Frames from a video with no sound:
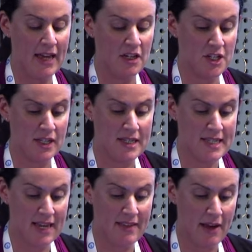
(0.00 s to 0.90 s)
and as you can
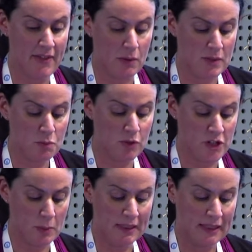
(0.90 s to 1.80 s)
see there, that was
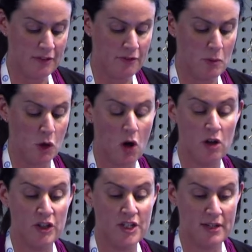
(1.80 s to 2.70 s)
predominantly from
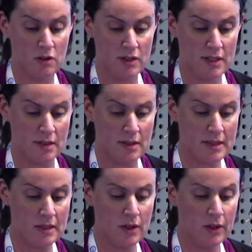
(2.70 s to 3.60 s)
oncology
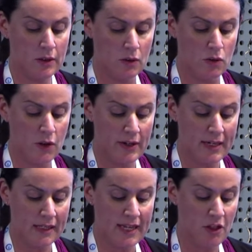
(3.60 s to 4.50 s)
nurses, although
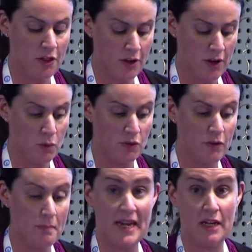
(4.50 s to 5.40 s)
nearly a third were
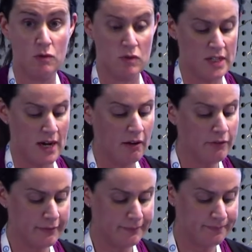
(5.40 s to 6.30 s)
from medical staff.
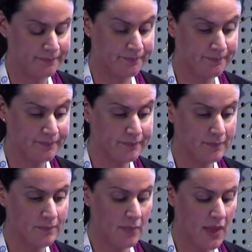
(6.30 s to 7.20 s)

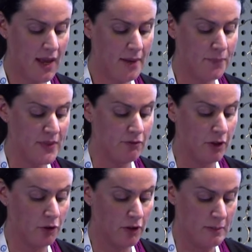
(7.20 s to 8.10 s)
The
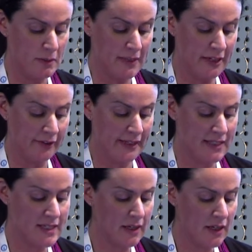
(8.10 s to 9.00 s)
recruitment
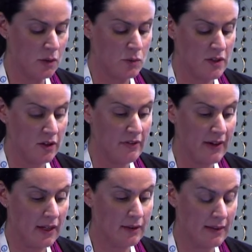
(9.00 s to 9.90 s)
period was
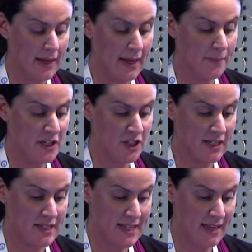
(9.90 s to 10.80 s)
over, as you
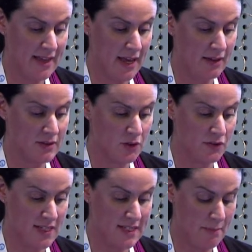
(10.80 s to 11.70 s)
can see there, sort
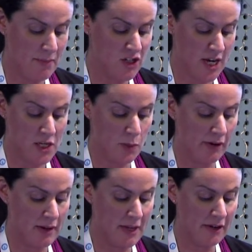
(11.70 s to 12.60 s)
of December,
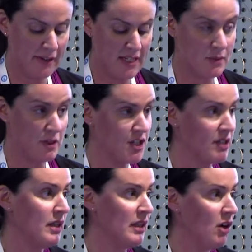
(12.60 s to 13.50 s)
January periods, which
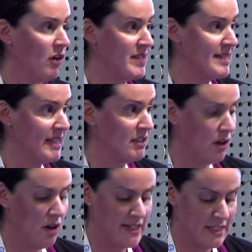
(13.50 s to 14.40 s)
obviously
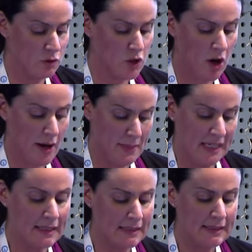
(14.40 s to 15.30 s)
not ideal
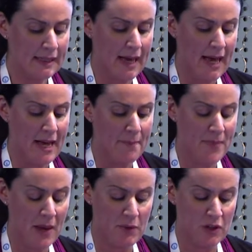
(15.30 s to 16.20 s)
timing.
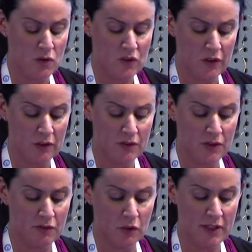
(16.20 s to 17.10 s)
And we also
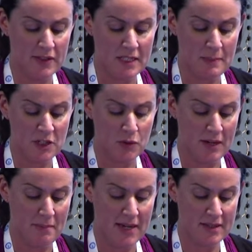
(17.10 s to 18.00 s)
sort of learnt that
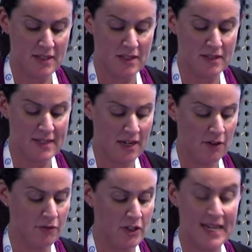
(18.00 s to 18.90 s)
specialty medicine
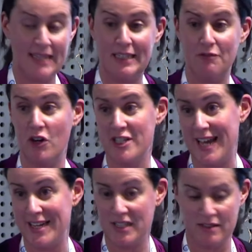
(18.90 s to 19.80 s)
staff routinely
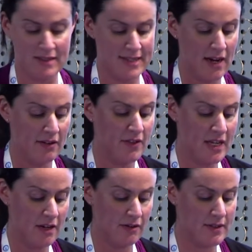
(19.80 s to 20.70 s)
rotate at the start of the
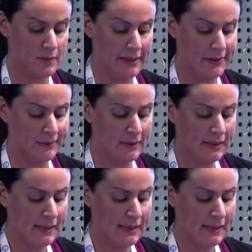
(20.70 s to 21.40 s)
year as well.